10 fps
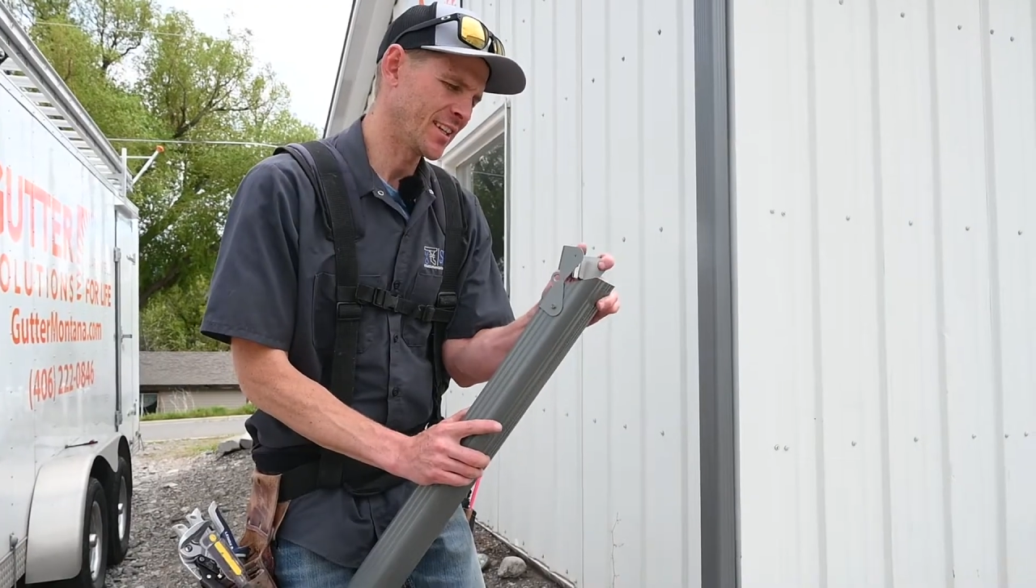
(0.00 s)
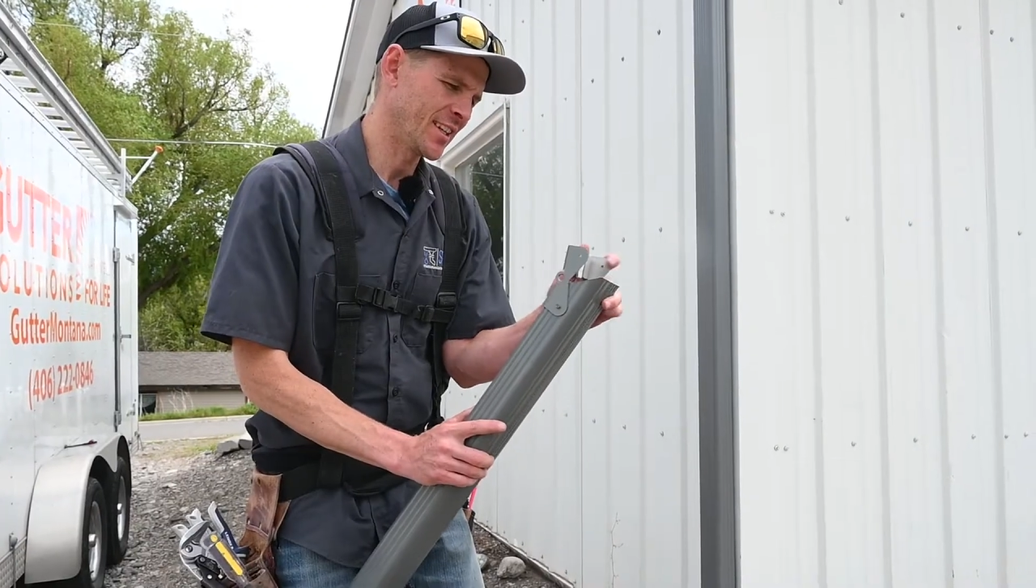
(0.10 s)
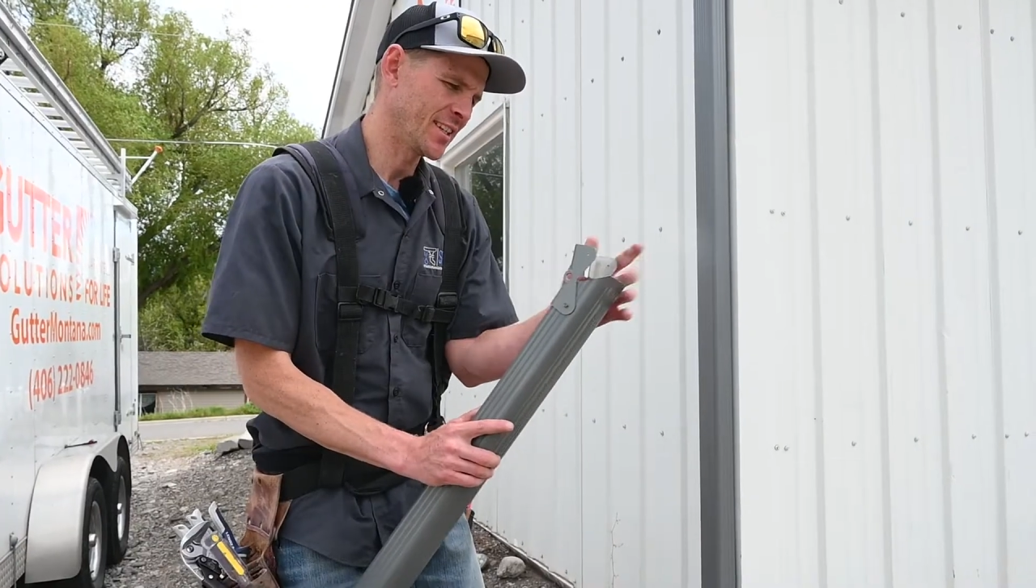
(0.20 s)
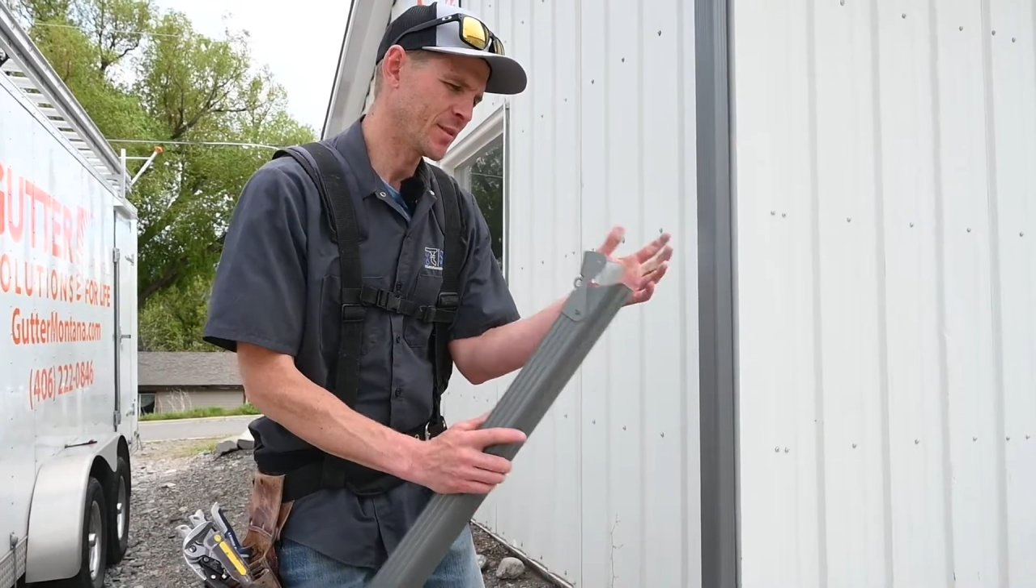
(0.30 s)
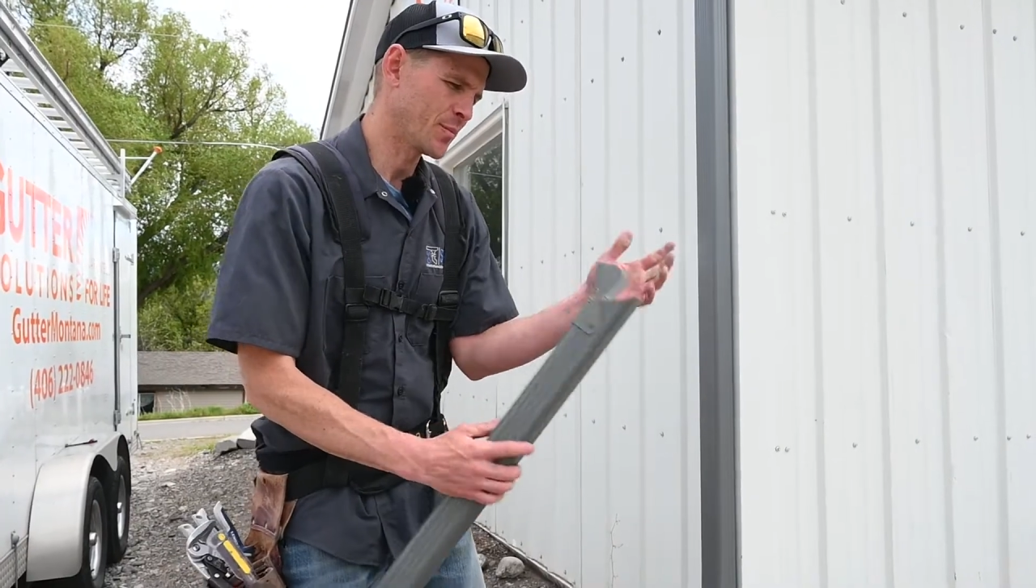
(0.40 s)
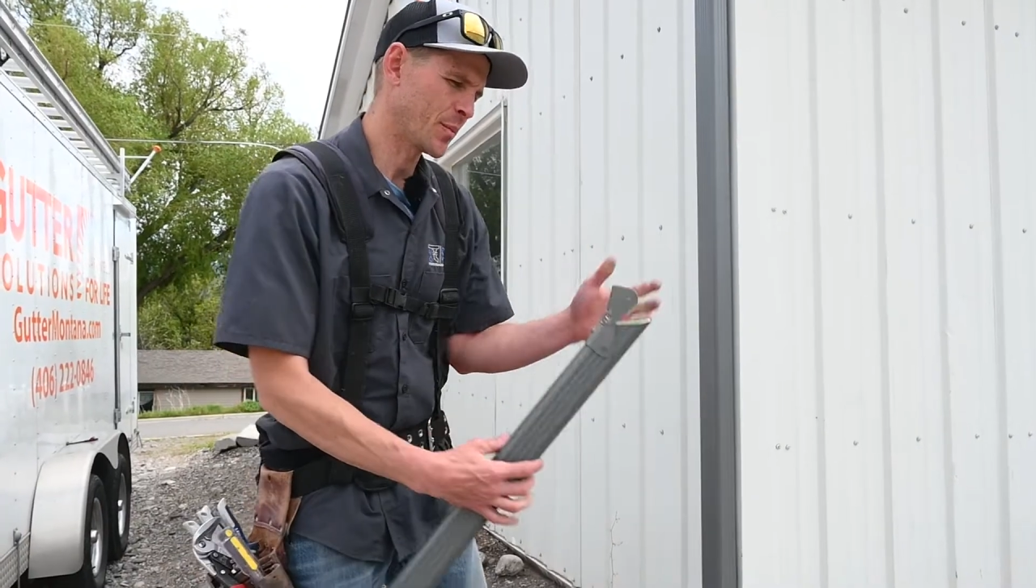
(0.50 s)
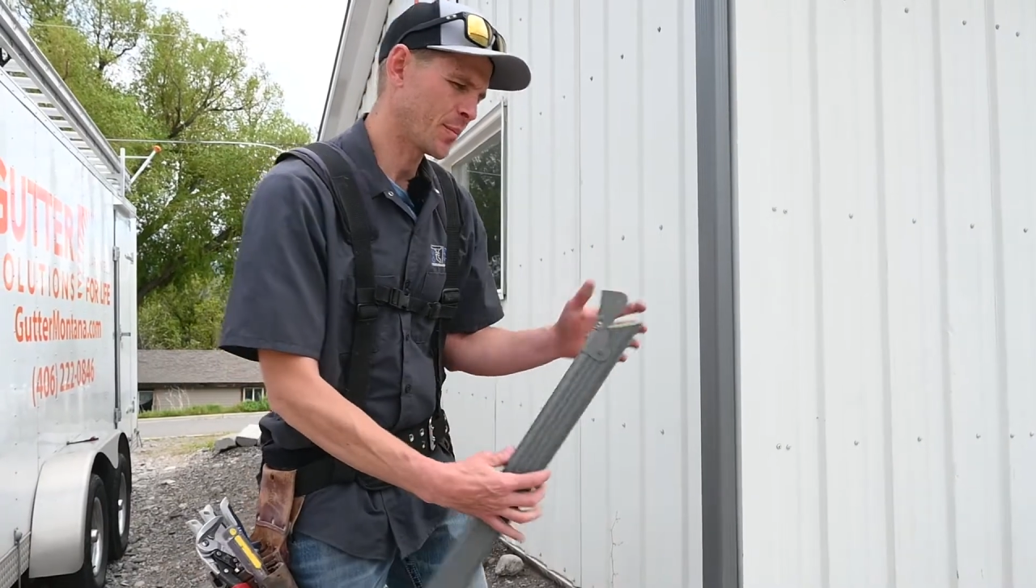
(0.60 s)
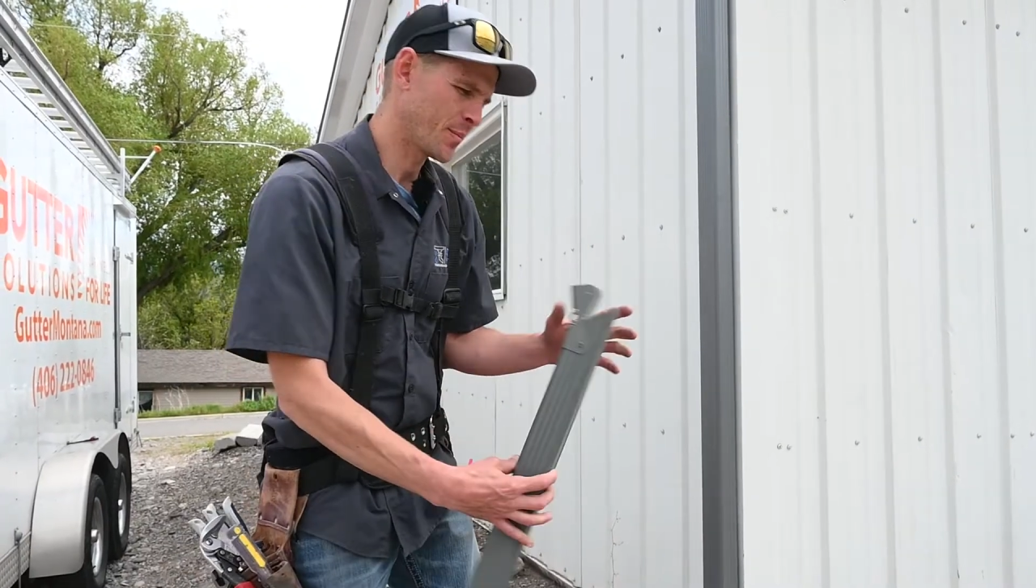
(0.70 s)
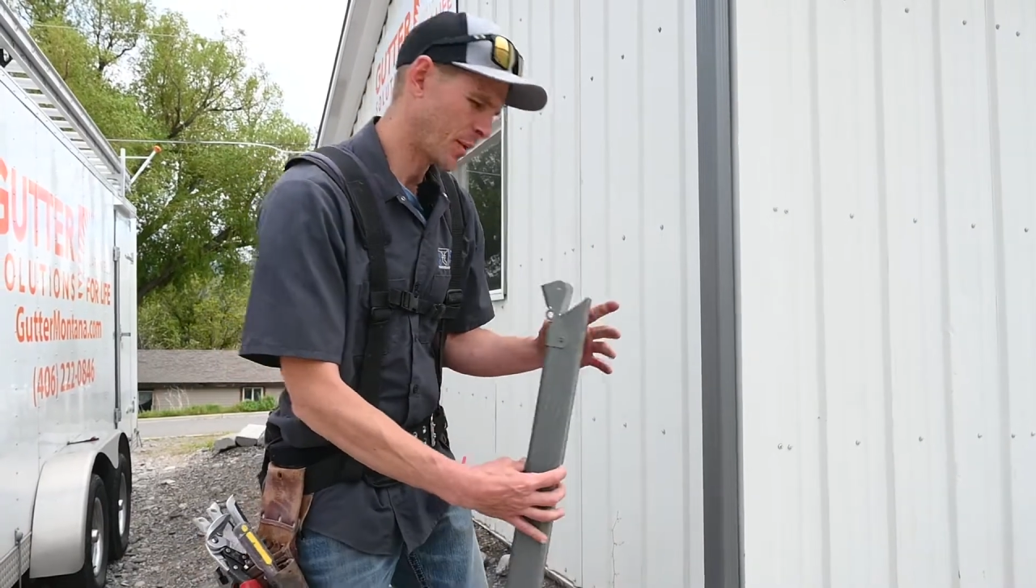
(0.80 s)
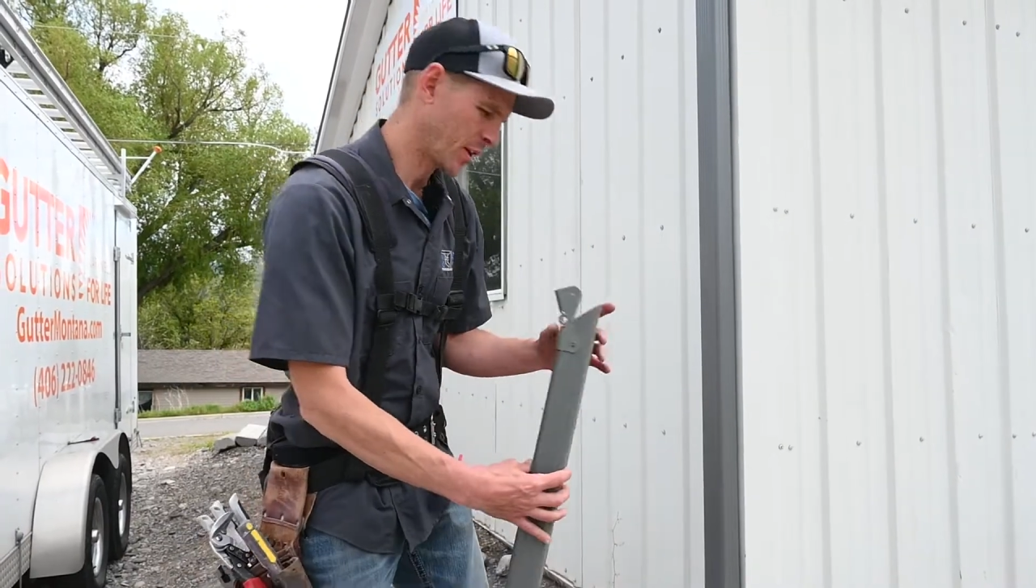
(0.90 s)
these
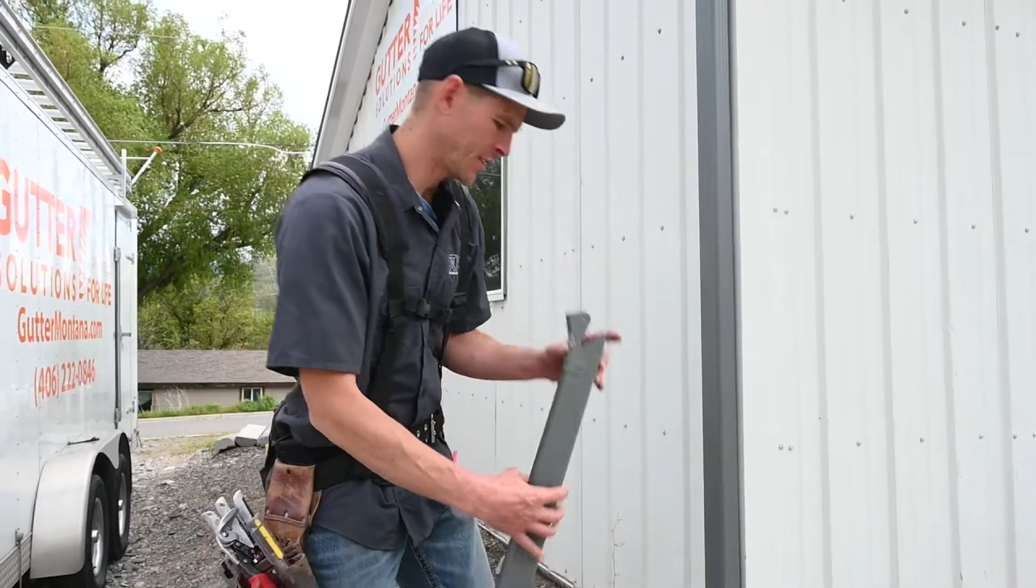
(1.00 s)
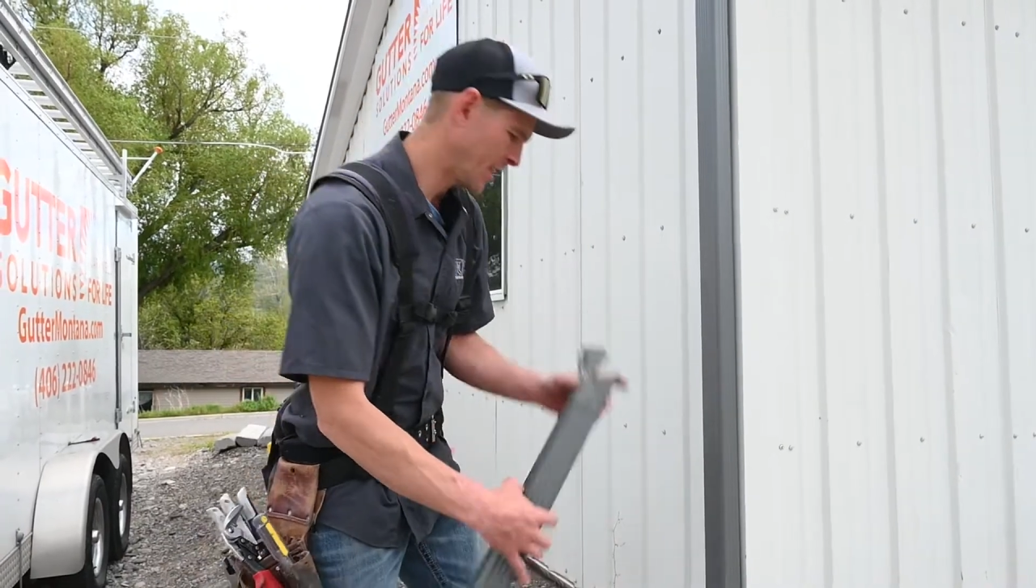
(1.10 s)
parts